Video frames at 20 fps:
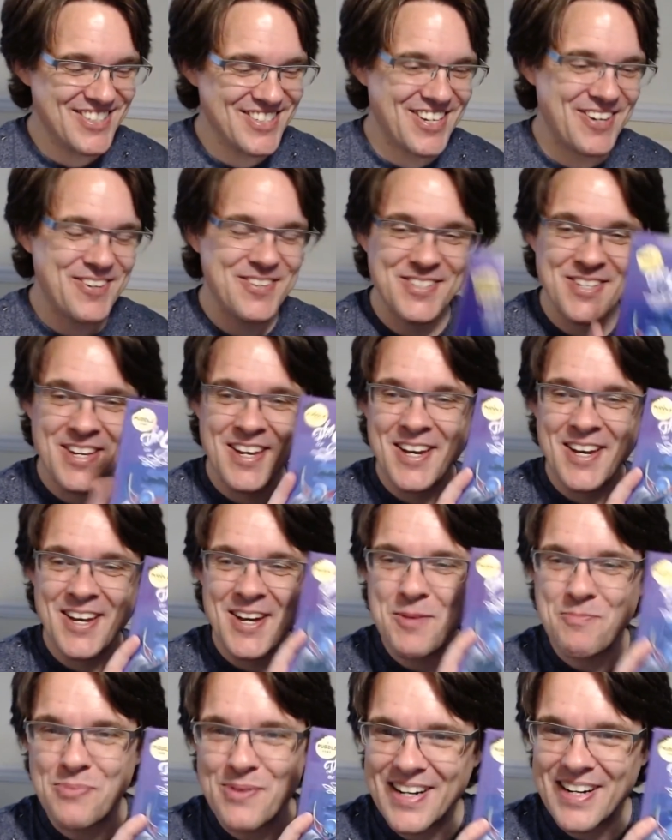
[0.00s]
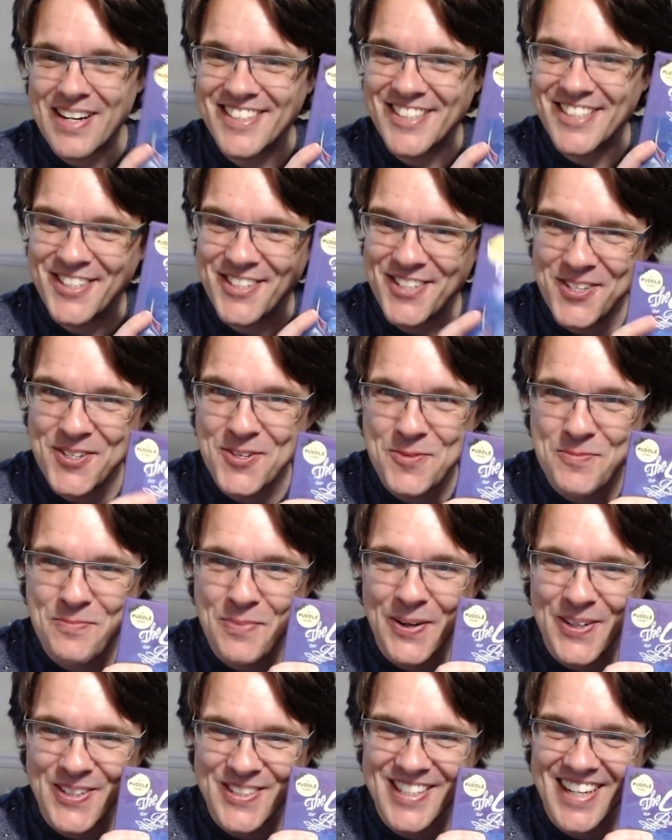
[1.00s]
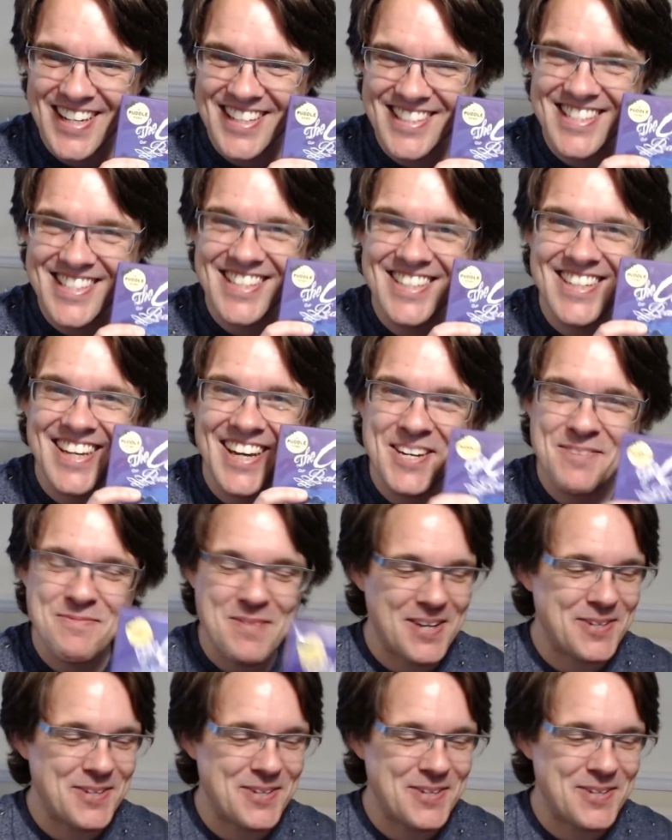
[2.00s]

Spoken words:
So it's a brand new boxed ST game.